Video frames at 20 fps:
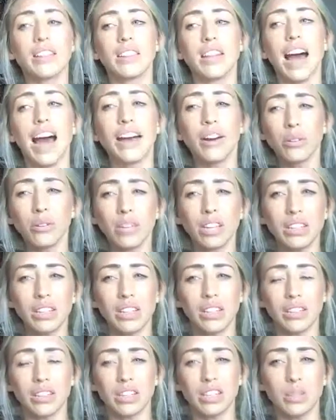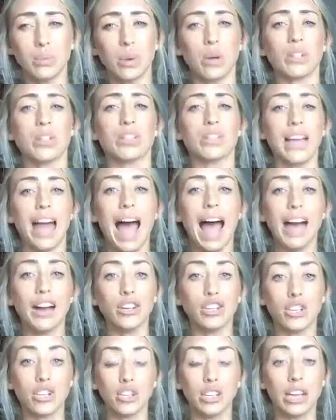I don't think that this person's
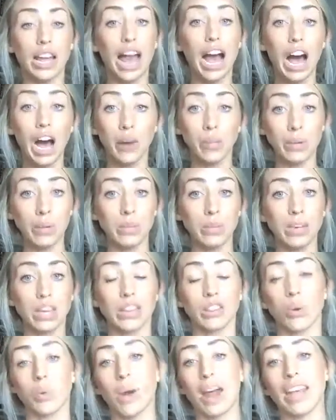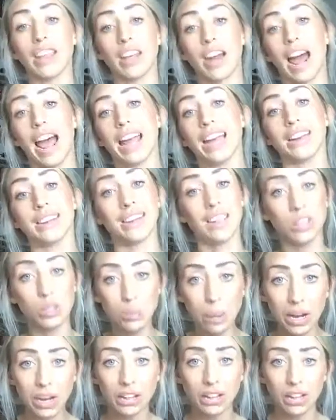actually helping me in the way that I
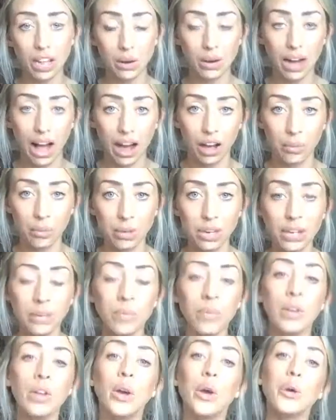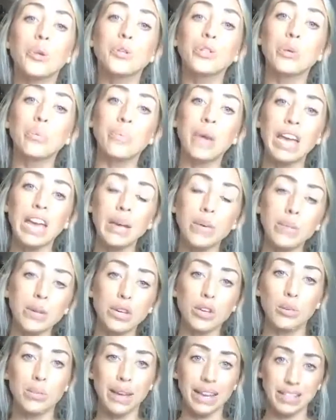anticipated that they would help me. So maybe
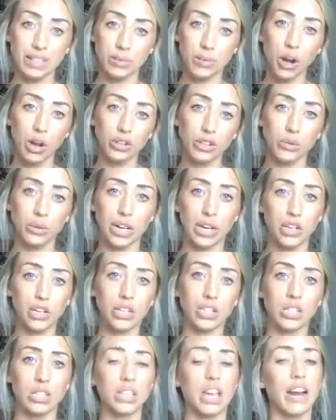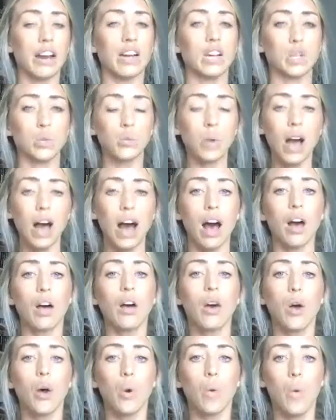you make some alterations there as well,
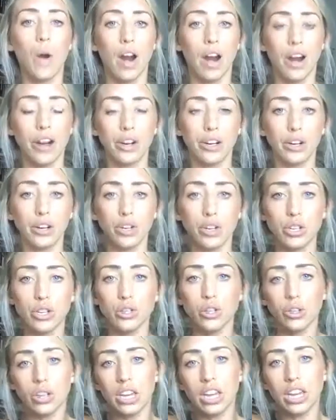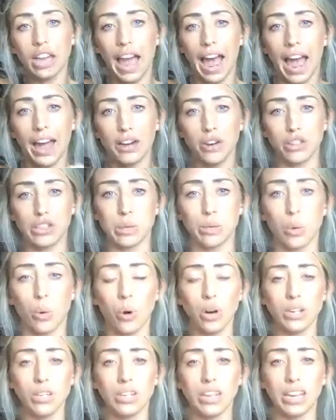where you're just looking at your
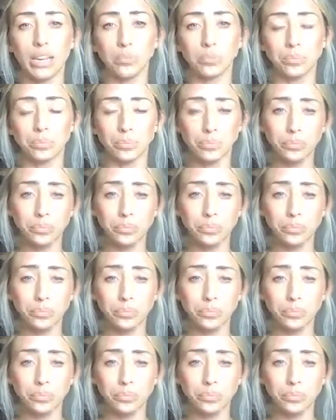support team.